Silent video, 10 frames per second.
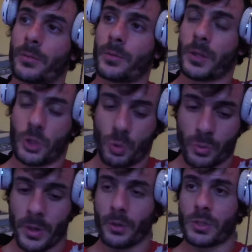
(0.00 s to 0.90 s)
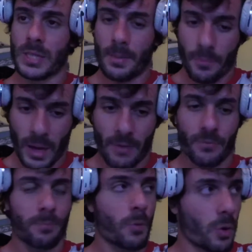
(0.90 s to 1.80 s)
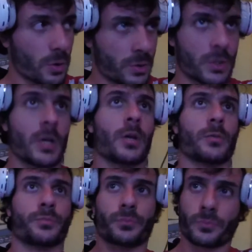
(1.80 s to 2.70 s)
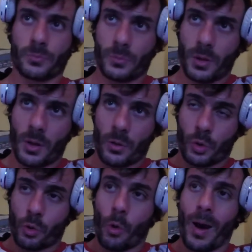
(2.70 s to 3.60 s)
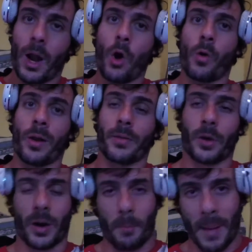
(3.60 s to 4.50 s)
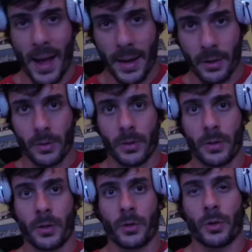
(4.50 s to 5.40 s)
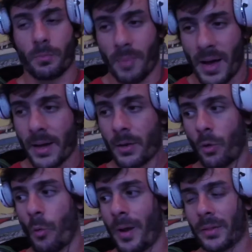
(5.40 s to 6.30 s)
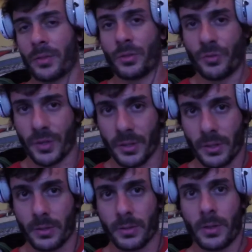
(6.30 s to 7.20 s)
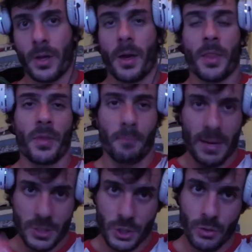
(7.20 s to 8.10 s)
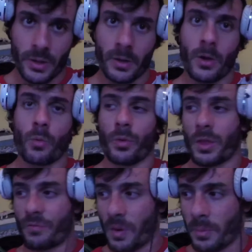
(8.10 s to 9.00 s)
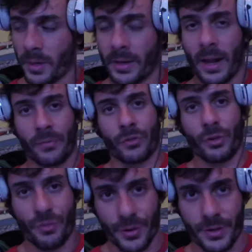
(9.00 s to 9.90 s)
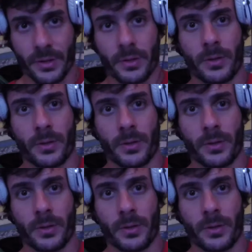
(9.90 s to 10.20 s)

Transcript: The sooner you start have balls to go alone, you're a man. Man and woman are different. The masculine with the feminine are different.